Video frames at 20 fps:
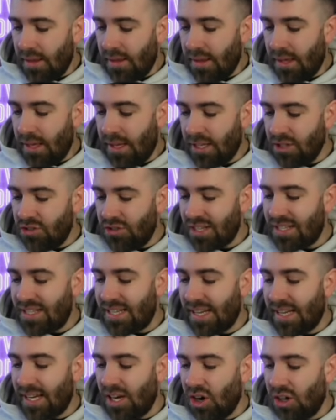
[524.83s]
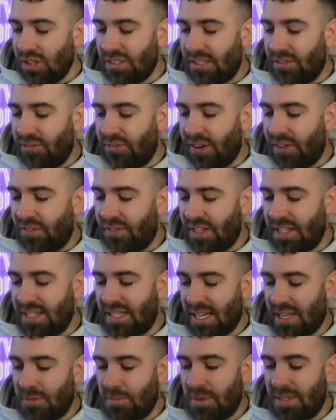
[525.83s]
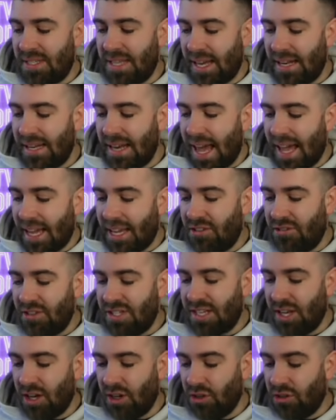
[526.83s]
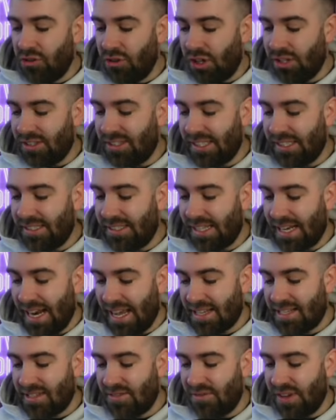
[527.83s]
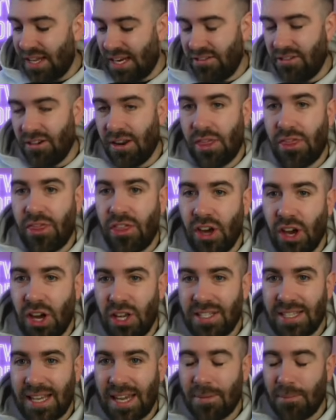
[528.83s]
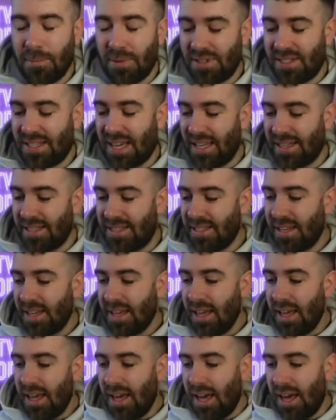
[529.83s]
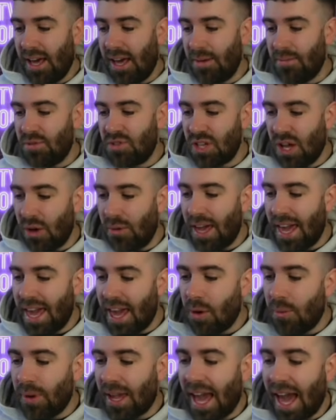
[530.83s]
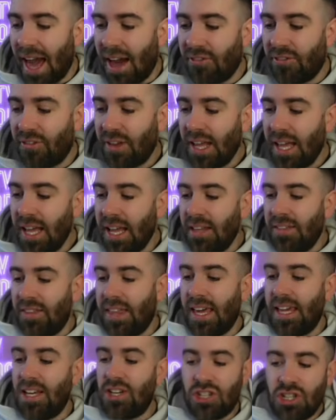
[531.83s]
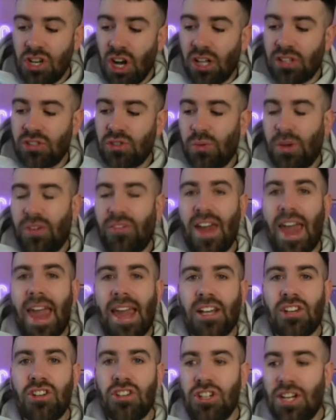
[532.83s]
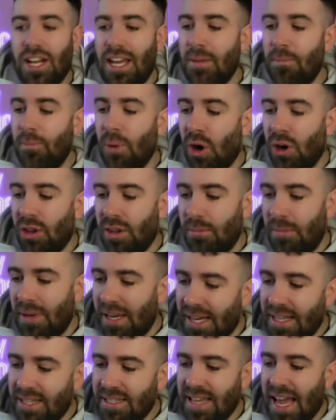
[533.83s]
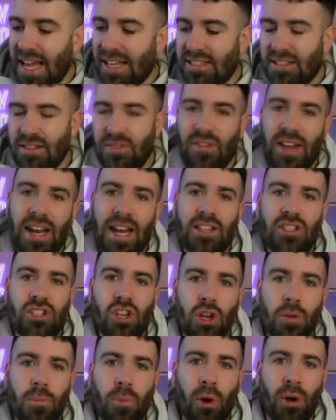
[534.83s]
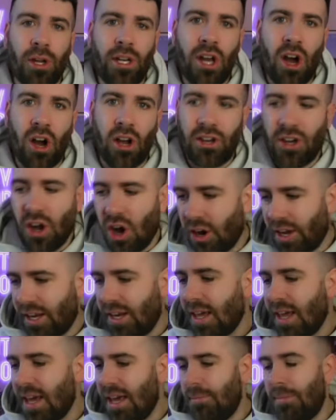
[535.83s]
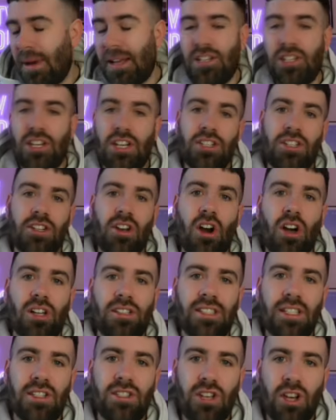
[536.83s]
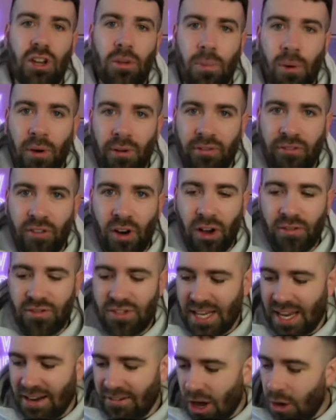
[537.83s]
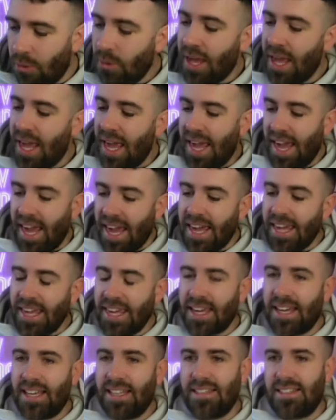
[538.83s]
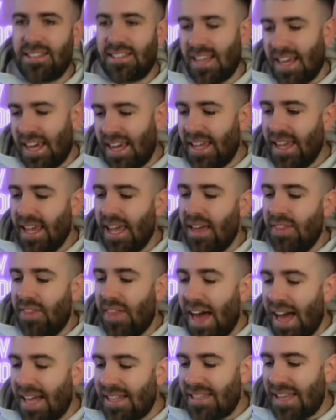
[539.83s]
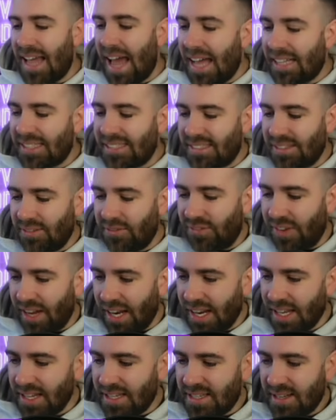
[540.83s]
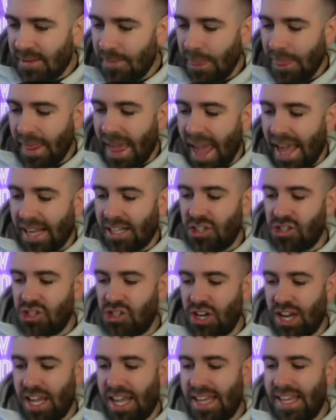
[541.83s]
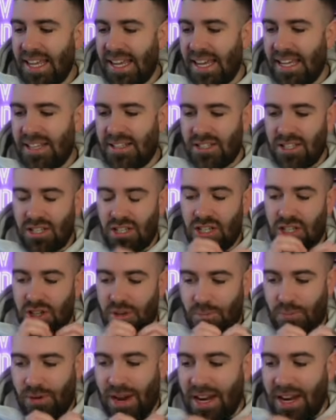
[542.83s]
Interesting, United 56% accuracy on crosses and Aston Villa at 13%. So here we have the shots with XG by the minute. Aston Villa 2.99, Manchester United 2.50. Here you can see that Aston Villa's XG is spread